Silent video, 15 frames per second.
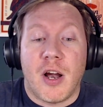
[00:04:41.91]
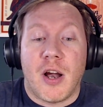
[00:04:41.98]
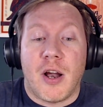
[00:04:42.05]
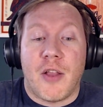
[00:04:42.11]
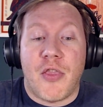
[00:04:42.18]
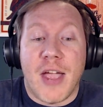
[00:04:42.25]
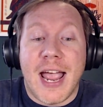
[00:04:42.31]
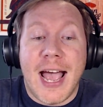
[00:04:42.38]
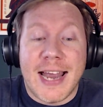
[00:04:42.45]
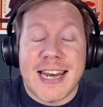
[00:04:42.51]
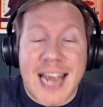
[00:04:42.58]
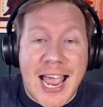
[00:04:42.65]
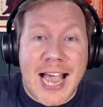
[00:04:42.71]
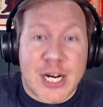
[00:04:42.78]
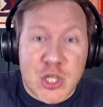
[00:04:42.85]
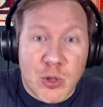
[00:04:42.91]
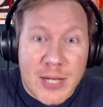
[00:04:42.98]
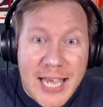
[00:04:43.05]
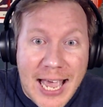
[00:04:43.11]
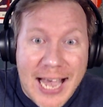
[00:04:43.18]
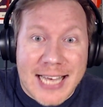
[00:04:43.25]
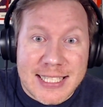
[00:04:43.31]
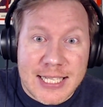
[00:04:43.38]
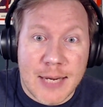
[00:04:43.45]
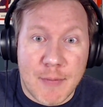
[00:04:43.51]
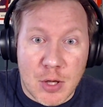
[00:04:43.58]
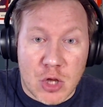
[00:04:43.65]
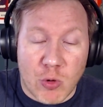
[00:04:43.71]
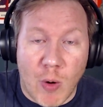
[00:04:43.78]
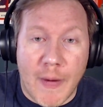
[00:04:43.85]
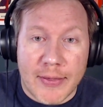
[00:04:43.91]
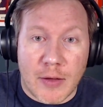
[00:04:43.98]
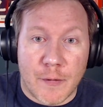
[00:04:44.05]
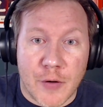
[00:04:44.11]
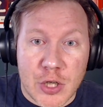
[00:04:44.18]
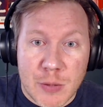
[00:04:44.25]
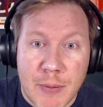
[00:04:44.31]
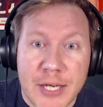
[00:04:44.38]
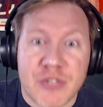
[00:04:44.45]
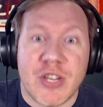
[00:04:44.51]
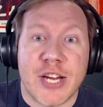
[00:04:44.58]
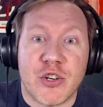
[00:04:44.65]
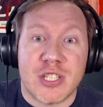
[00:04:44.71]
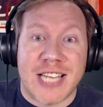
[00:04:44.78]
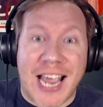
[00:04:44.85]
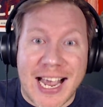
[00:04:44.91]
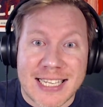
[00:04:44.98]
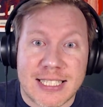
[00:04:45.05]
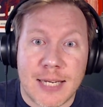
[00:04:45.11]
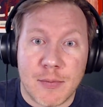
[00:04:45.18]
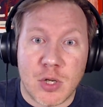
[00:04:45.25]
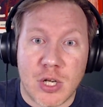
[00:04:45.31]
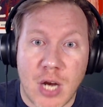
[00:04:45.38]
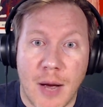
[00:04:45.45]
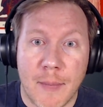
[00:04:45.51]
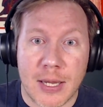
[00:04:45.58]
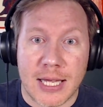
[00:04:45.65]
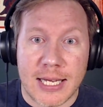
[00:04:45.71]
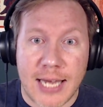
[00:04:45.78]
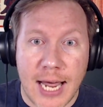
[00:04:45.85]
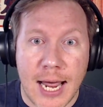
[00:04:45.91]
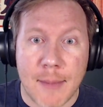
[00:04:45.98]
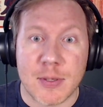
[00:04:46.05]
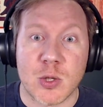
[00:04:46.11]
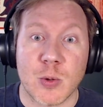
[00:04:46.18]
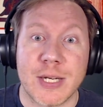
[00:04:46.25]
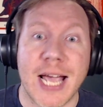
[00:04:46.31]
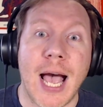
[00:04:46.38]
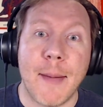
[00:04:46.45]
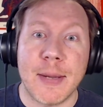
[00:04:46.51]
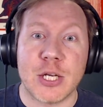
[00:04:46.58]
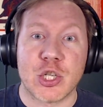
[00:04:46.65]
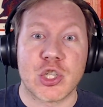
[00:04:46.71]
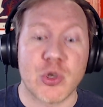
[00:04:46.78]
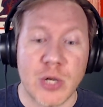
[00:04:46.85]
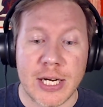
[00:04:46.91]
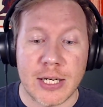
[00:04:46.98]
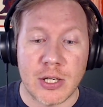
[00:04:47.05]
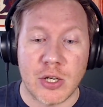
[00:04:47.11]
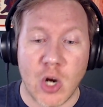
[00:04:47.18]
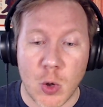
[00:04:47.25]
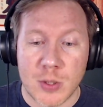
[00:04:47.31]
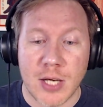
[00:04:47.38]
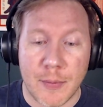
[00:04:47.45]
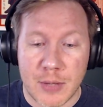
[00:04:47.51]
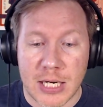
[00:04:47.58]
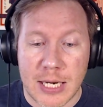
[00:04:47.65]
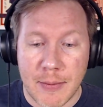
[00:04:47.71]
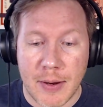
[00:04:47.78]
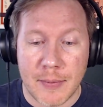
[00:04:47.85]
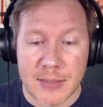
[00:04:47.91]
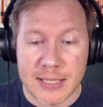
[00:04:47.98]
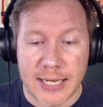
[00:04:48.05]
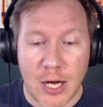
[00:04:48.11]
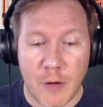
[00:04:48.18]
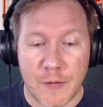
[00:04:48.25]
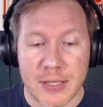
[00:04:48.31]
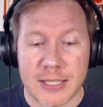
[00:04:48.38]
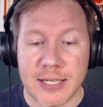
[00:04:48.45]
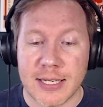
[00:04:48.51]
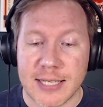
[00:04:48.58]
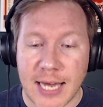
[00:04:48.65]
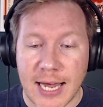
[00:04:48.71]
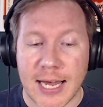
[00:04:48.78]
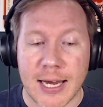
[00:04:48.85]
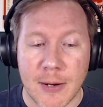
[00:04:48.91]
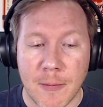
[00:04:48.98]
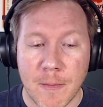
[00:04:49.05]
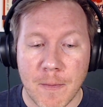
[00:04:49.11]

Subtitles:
They hadn't actually asked him to throw out the first pitch. They just asked him to come to the game. So Gabby Street goes up to him himself and says, "Hey,